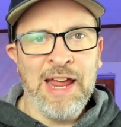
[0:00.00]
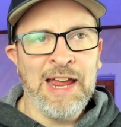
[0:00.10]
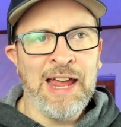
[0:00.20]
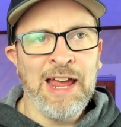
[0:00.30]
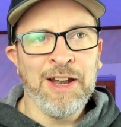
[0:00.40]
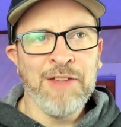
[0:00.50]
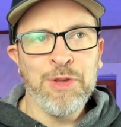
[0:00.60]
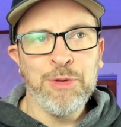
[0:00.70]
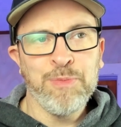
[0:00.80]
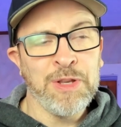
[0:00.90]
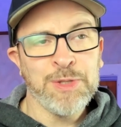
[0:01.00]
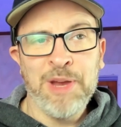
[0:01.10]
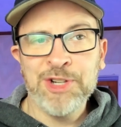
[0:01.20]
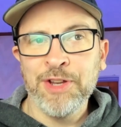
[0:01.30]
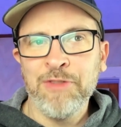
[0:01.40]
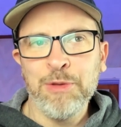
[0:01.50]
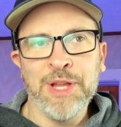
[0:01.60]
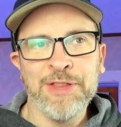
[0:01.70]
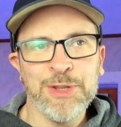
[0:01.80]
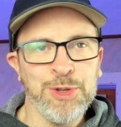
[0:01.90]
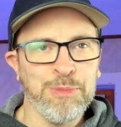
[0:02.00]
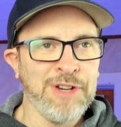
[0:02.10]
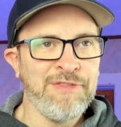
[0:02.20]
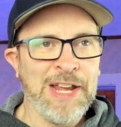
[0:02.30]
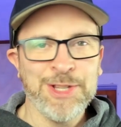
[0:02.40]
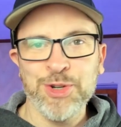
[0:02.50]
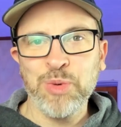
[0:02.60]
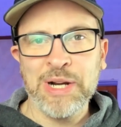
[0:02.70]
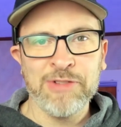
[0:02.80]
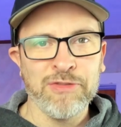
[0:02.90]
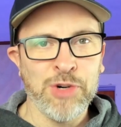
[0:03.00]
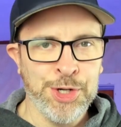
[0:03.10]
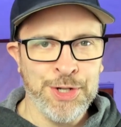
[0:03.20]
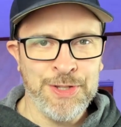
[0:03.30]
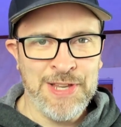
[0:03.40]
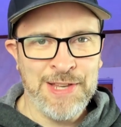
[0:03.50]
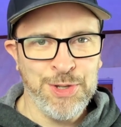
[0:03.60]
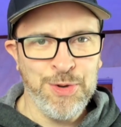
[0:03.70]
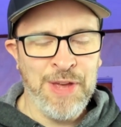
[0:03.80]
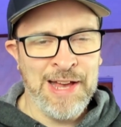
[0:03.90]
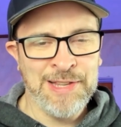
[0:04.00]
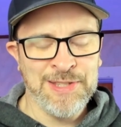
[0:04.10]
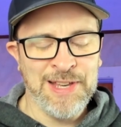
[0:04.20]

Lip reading: And if you, especially if you play the super advanced or whatever versions as